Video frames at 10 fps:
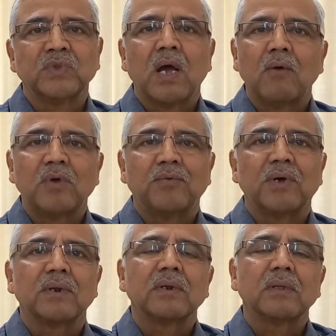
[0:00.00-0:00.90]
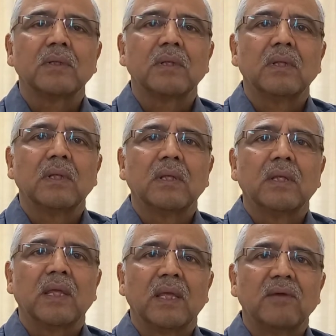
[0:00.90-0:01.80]
However,
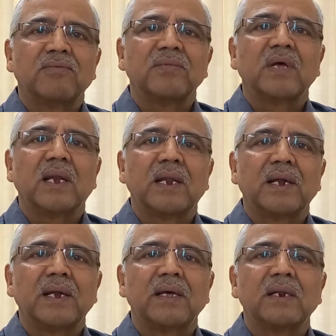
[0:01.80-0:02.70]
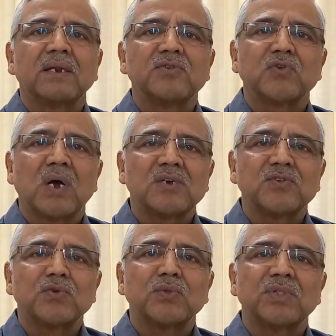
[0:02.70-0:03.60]
if the lender resorts
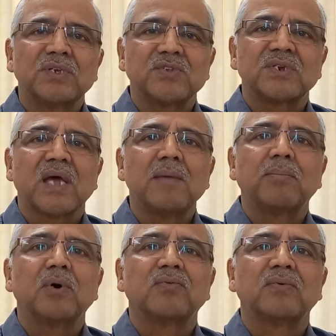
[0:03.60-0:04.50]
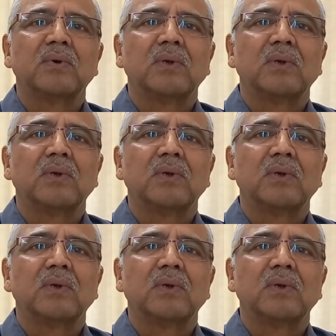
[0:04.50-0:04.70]
to this type of